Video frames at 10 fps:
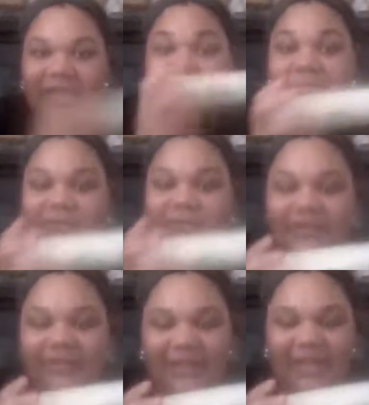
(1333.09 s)
If you don't
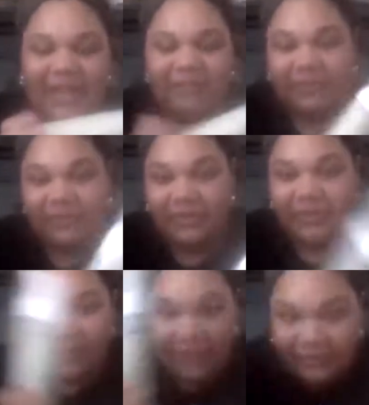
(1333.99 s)
already have one. If you
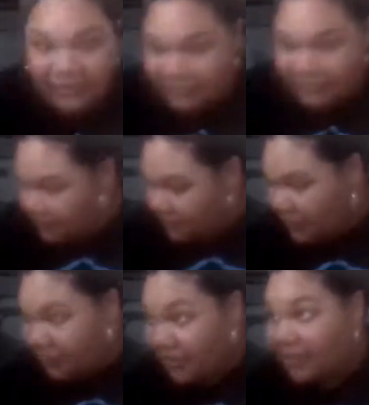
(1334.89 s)
do, awesome.
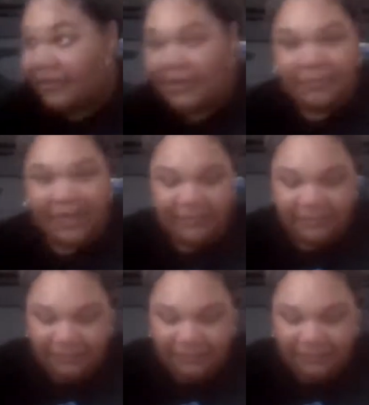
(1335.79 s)
Let me know. I'll buy it.